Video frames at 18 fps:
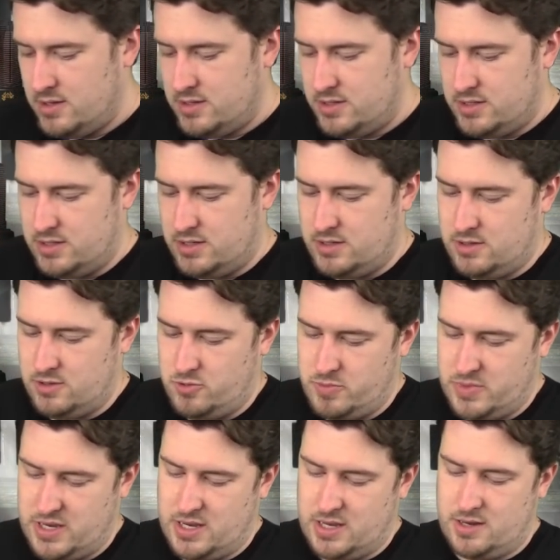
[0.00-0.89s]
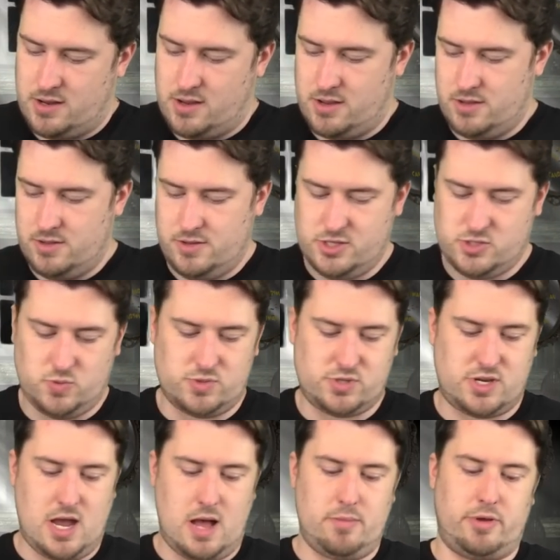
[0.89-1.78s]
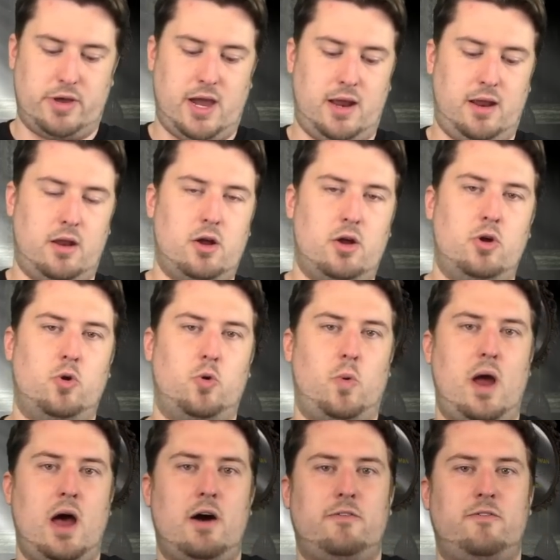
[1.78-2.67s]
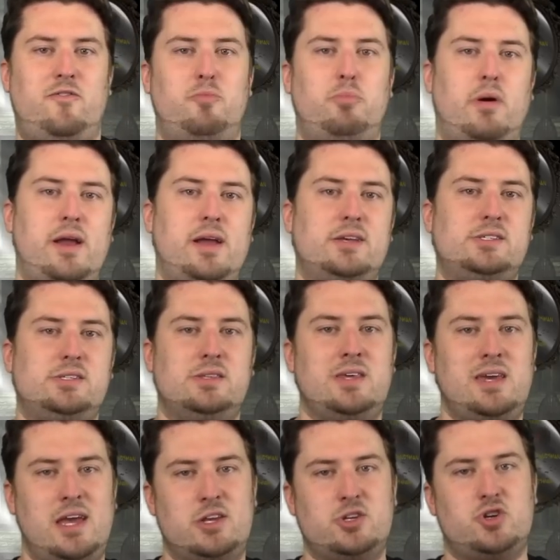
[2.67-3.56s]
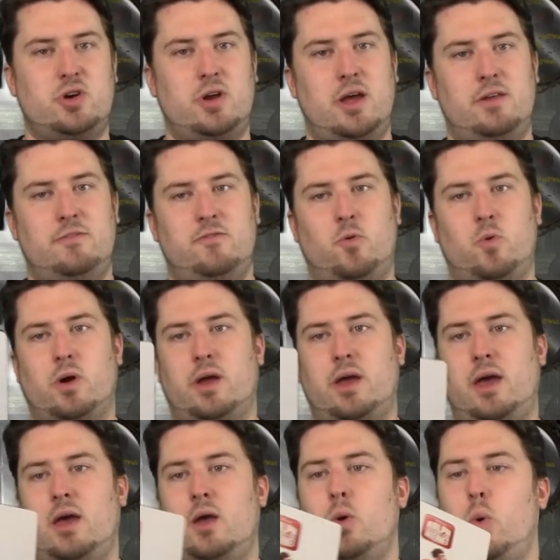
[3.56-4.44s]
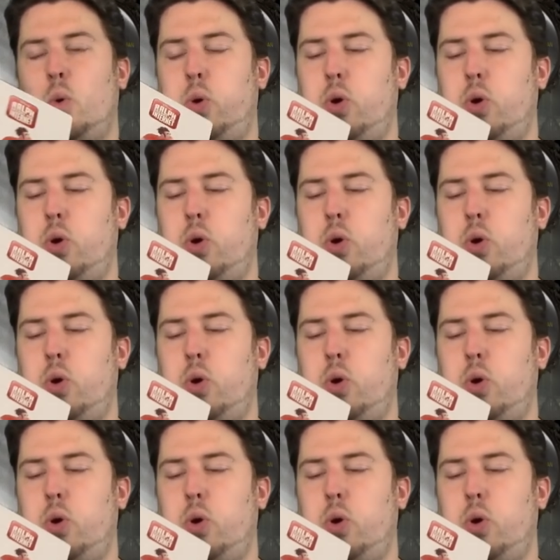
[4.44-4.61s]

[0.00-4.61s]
Oh man, this one's complicated. Ralph Breaks the Internet 4K.